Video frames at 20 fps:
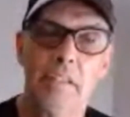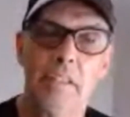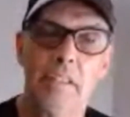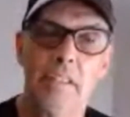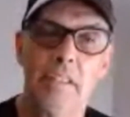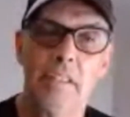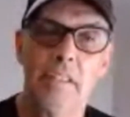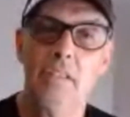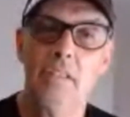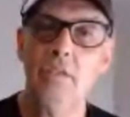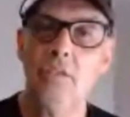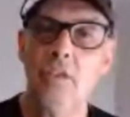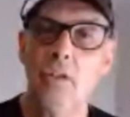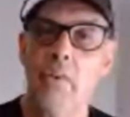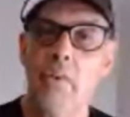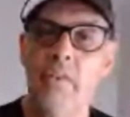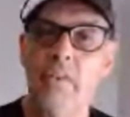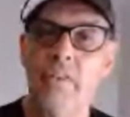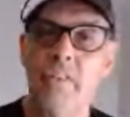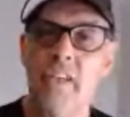YouTube
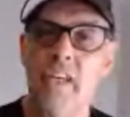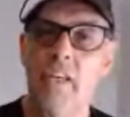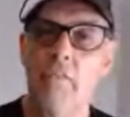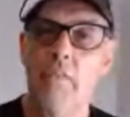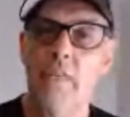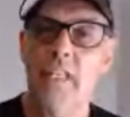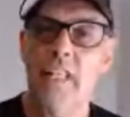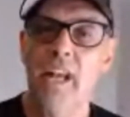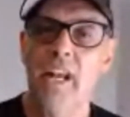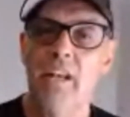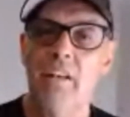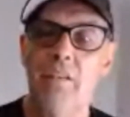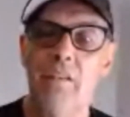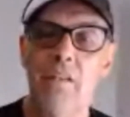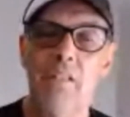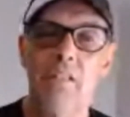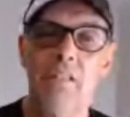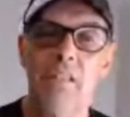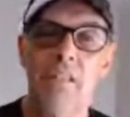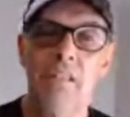haven't taken me down
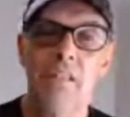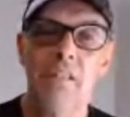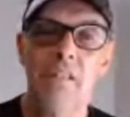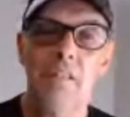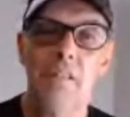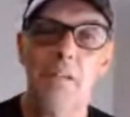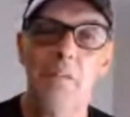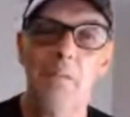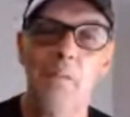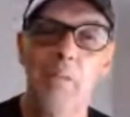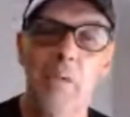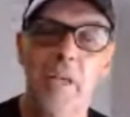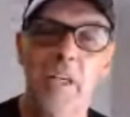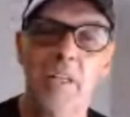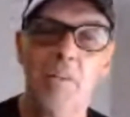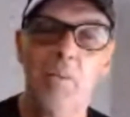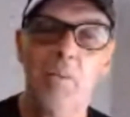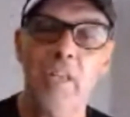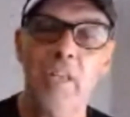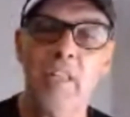because
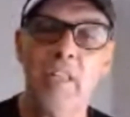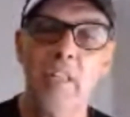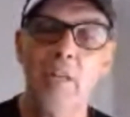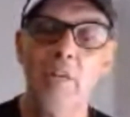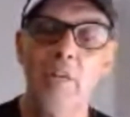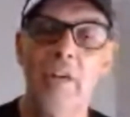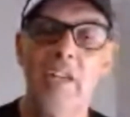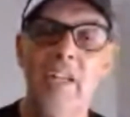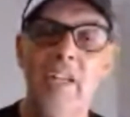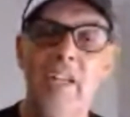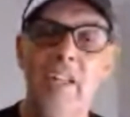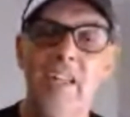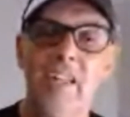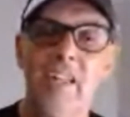what you're doing is